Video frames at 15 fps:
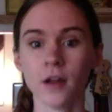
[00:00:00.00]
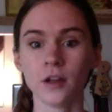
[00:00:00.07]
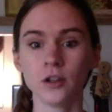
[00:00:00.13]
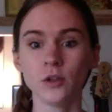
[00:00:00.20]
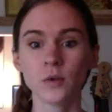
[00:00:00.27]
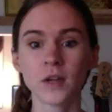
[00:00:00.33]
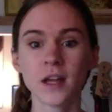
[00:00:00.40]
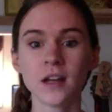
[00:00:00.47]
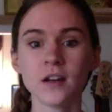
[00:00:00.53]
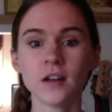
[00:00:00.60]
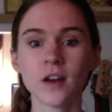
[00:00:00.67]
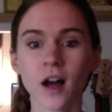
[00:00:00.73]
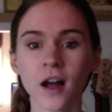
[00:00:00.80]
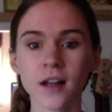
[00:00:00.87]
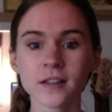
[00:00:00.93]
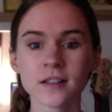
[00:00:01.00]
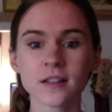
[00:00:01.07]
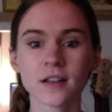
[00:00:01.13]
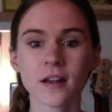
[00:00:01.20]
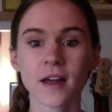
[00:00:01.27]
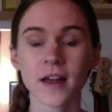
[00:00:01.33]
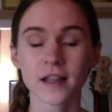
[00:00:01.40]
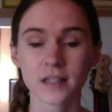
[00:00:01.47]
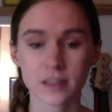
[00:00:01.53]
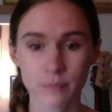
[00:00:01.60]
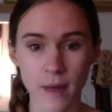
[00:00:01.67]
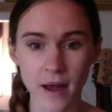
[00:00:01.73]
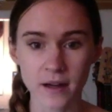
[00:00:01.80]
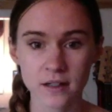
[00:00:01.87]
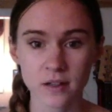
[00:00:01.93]
You cannot
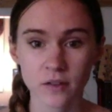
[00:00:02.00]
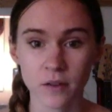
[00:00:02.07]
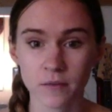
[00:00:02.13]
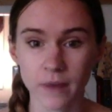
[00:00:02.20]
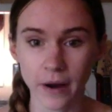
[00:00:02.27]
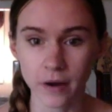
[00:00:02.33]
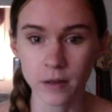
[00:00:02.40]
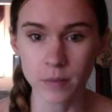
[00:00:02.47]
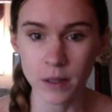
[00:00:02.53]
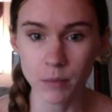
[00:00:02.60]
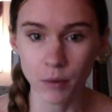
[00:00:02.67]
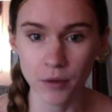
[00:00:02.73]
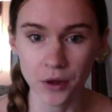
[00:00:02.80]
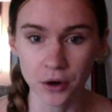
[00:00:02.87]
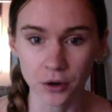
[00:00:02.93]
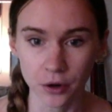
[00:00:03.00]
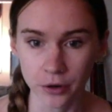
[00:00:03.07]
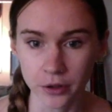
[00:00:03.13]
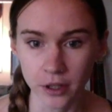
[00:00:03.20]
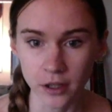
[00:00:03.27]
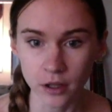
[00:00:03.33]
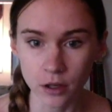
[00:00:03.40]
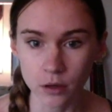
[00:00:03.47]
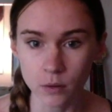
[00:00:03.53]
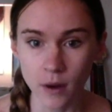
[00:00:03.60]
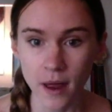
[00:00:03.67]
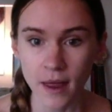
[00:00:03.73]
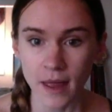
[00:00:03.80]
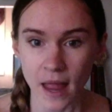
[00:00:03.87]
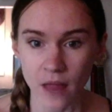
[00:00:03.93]
expect the very people that are hurting you
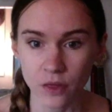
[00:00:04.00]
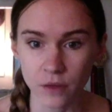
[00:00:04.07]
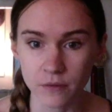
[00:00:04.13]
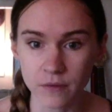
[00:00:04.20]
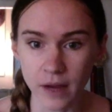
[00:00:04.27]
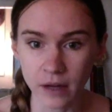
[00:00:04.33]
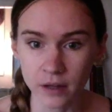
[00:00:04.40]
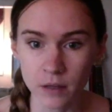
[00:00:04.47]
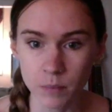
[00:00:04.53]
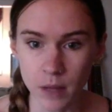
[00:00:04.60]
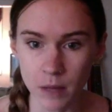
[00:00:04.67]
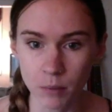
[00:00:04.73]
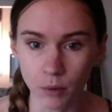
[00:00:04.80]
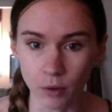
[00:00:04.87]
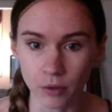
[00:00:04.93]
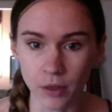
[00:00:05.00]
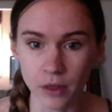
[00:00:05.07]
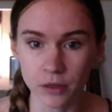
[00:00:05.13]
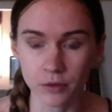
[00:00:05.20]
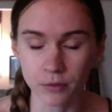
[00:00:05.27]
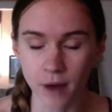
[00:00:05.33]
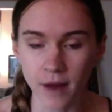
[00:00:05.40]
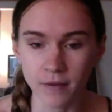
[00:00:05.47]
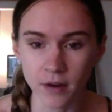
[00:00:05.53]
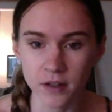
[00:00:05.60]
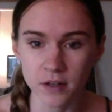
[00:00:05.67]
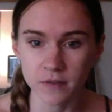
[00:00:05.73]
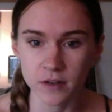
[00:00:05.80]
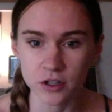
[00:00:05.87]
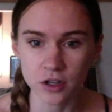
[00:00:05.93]
and the very people that thrive on
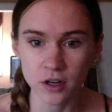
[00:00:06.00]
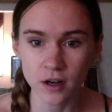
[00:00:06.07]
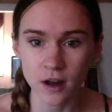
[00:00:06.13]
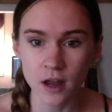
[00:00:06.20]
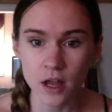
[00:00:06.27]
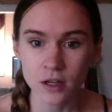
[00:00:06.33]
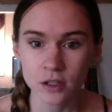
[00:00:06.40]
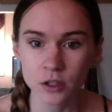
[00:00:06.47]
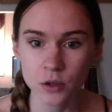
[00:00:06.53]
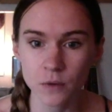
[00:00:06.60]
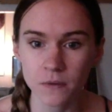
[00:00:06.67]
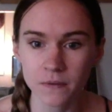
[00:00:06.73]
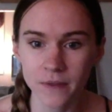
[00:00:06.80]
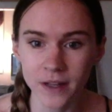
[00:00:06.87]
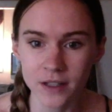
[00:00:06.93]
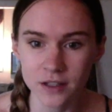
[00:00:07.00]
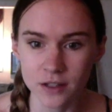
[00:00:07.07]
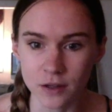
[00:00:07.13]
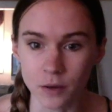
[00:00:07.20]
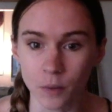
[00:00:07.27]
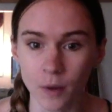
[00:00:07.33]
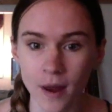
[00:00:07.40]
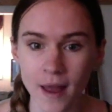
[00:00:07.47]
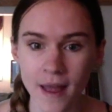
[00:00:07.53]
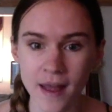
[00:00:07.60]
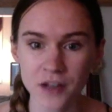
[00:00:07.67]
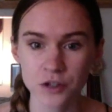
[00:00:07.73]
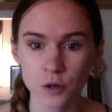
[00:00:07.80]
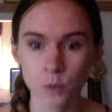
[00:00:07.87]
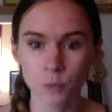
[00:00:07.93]
division to fix you
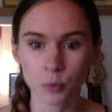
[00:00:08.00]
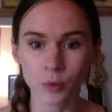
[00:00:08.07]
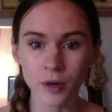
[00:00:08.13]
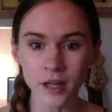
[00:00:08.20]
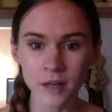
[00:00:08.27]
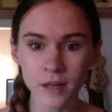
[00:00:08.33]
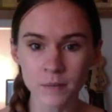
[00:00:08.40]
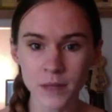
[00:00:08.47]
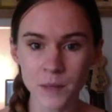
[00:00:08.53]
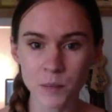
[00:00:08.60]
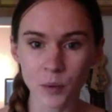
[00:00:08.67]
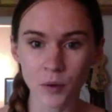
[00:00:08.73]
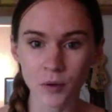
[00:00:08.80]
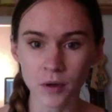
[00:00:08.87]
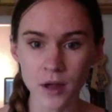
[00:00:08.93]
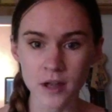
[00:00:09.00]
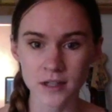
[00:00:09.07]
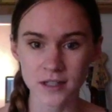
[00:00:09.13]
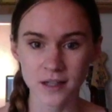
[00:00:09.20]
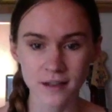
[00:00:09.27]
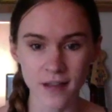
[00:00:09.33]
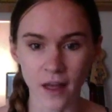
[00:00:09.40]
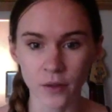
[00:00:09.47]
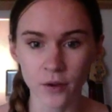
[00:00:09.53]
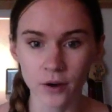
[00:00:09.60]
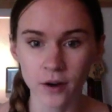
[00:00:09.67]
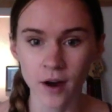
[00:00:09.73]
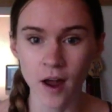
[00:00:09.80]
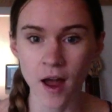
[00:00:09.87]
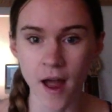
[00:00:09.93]
and to bring people together
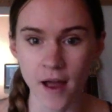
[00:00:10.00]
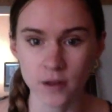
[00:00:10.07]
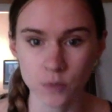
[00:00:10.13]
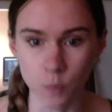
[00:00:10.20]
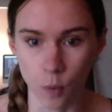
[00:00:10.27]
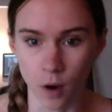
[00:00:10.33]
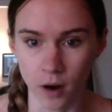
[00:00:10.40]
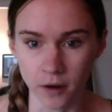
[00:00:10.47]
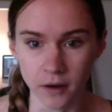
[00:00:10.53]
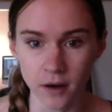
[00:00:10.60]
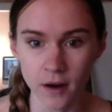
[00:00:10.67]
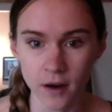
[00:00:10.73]
as one.